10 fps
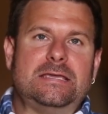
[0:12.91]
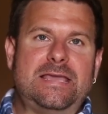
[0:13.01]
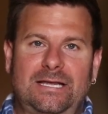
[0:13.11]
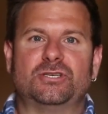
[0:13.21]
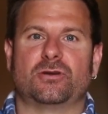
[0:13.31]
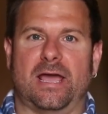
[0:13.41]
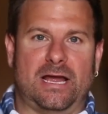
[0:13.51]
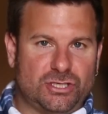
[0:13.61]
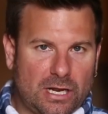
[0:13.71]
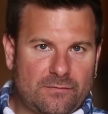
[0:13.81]
yesterday
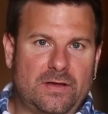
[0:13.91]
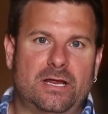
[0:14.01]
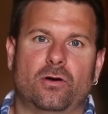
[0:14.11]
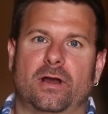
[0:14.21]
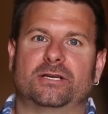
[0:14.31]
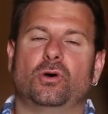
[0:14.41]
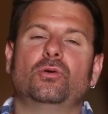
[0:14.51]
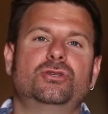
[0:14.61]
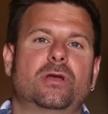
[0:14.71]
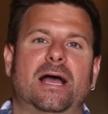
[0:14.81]
I shot a video and I
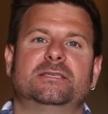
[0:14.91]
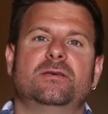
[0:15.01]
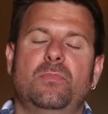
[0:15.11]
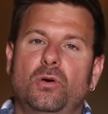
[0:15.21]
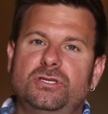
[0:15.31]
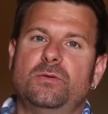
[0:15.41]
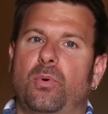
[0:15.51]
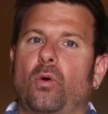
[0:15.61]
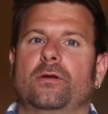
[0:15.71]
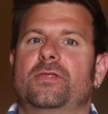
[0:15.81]
told you guys the most
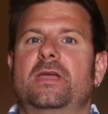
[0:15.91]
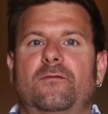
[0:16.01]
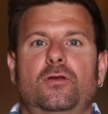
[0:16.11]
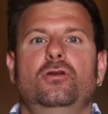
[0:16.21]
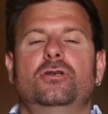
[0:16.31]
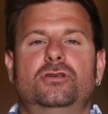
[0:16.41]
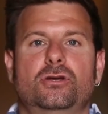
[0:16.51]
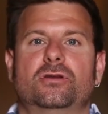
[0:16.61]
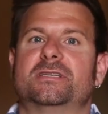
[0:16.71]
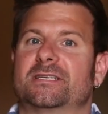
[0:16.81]
important thing for you to
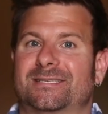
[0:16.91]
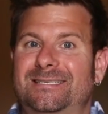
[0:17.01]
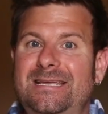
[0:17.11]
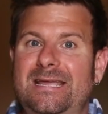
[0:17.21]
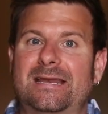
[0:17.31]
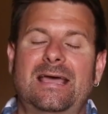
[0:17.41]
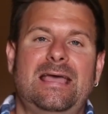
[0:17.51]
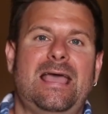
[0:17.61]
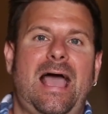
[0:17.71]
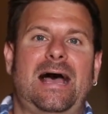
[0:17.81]
do to succeed
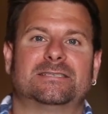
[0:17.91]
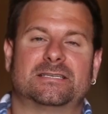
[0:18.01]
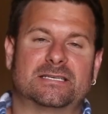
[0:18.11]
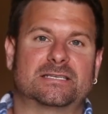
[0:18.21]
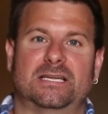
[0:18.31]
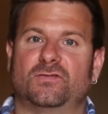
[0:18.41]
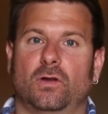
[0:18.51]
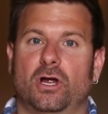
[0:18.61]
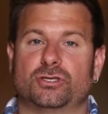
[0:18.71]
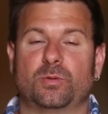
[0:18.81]
as a
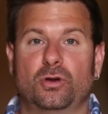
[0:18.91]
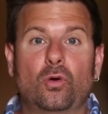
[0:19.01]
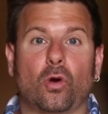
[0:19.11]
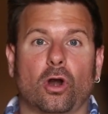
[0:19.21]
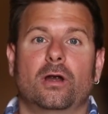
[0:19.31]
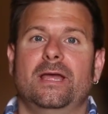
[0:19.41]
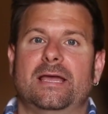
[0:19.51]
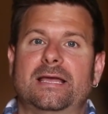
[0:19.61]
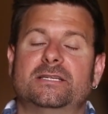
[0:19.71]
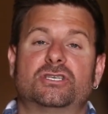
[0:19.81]
successful entrepreneur
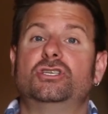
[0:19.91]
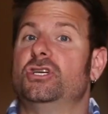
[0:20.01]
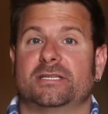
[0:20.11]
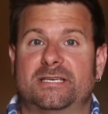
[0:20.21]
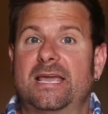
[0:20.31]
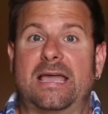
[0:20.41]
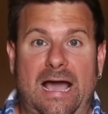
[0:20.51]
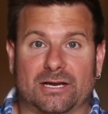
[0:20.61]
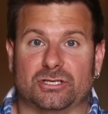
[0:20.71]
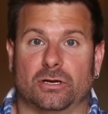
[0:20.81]
is to just take
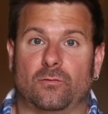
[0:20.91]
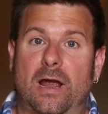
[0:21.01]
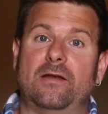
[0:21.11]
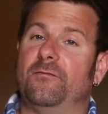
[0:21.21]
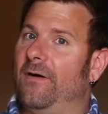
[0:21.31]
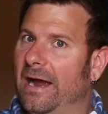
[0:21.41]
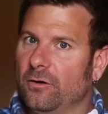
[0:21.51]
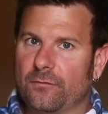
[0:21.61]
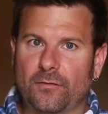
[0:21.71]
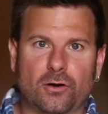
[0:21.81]
action, right?
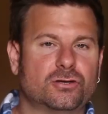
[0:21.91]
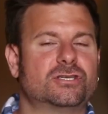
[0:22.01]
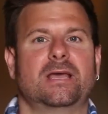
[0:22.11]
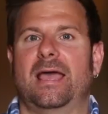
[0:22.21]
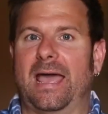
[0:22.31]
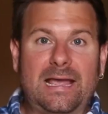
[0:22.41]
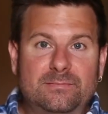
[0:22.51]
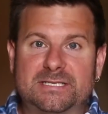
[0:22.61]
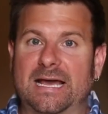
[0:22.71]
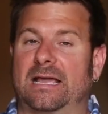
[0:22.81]
Fire first,
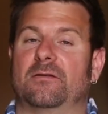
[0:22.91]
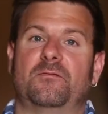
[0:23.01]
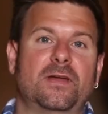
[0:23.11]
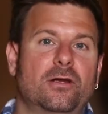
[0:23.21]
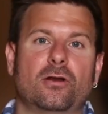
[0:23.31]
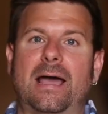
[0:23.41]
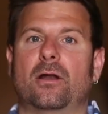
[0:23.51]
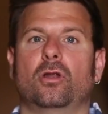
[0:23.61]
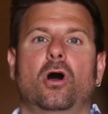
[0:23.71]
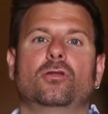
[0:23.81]
aim second. Figure it
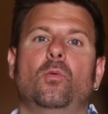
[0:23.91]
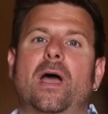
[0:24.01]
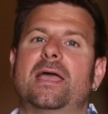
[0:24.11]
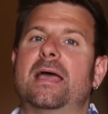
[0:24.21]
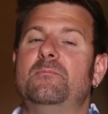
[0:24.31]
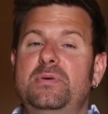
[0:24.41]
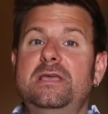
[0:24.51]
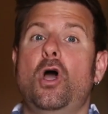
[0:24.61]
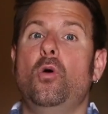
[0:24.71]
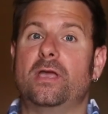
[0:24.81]
out along the way and
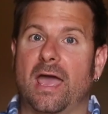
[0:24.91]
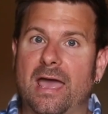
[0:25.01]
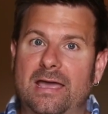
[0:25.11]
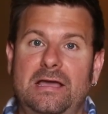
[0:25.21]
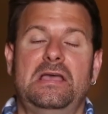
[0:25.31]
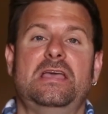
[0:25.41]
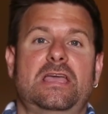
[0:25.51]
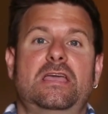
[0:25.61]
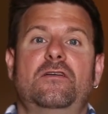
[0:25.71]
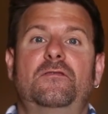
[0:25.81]
be okay
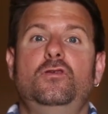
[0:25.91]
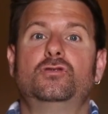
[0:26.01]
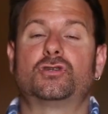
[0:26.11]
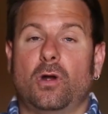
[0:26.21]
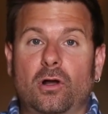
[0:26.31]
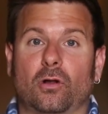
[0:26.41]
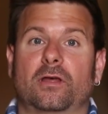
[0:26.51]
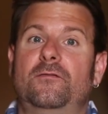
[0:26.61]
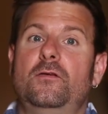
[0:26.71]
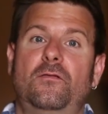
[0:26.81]
if you
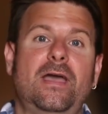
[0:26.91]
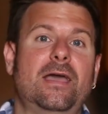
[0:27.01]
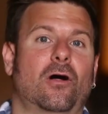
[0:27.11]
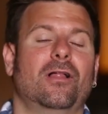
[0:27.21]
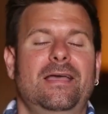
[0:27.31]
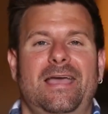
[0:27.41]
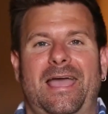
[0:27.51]
struggle, if you fail.